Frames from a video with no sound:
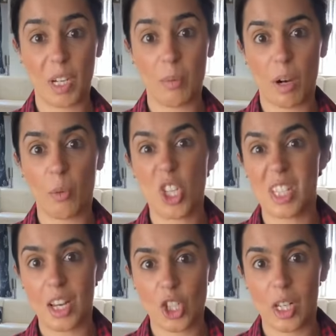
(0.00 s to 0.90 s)
Kebab, which is
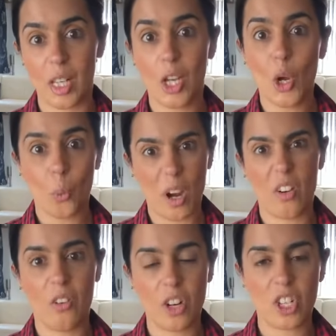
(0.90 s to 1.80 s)
actually where
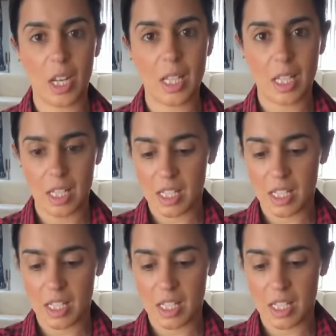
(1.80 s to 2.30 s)
it originated.